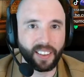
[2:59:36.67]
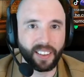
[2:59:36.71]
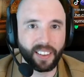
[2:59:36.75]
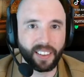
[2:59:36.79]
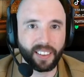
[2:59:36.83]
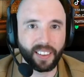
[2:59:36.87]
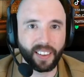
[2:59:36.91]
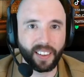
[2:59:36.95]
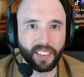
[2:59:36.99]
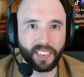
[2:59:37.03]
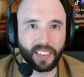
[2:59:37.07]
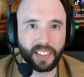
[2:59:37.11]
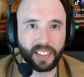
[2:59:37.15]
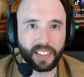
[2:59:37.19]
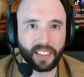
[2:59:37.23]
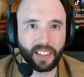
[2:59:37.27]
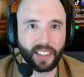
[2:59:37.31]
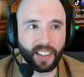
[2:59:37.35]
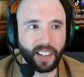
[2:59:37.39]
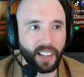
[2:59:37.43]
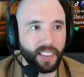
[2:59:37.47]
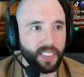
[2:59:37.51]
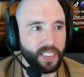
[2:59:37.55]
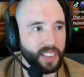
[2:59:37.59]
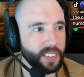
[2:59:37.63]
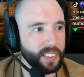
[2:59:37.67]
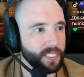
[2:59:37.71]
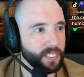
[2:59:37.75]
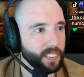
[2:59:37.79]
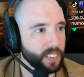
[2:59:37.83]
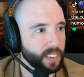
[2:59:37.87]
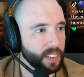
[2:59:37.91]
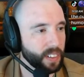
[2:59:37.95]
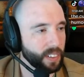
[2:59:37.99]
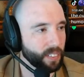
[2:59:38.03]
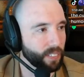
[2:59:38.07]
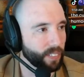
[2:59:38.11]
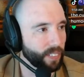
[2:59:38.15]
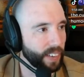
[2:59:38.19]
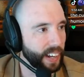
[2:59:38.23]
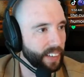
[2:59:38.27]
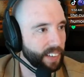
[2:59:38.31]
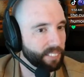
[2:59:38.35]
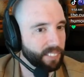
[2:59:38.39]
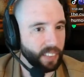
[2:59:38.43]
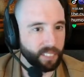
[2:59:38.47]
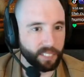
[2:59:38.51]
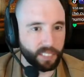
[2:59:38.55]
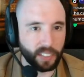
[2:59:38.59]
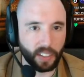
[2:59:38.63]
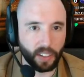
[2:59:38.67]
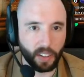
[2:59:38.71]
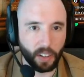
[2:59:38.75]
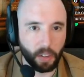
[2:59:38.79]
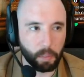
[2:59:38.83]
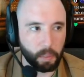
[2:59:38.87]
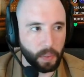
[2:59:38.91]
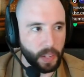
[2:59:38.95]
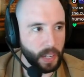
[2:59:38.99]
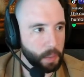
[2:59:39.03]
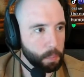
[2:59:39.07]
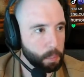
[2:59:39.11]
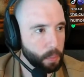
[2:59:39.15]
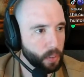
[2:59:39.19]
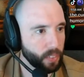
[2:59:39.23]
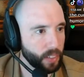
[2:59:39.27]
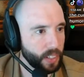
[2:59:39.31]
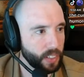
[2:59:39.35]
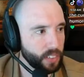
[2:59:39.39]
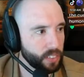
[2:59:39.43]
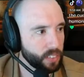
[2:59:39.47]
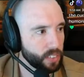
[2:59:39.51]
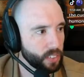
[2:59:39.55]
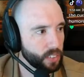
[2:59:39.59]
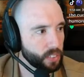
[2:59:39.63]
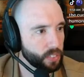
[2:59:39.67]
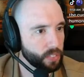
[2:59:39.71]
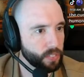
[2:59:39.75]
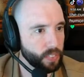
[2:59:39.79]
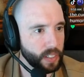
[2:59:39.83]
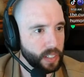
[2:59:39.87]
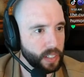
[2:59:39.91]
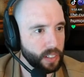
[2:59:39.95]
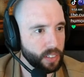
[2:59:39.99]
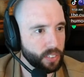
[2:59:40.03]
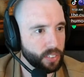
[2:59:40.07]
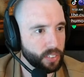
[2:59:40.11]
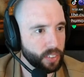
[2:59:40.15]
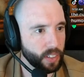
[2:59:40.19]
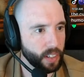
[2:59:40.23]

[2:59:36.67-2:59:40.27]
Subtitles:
I think we're gonna wrap up here in a minute, but let's just finish.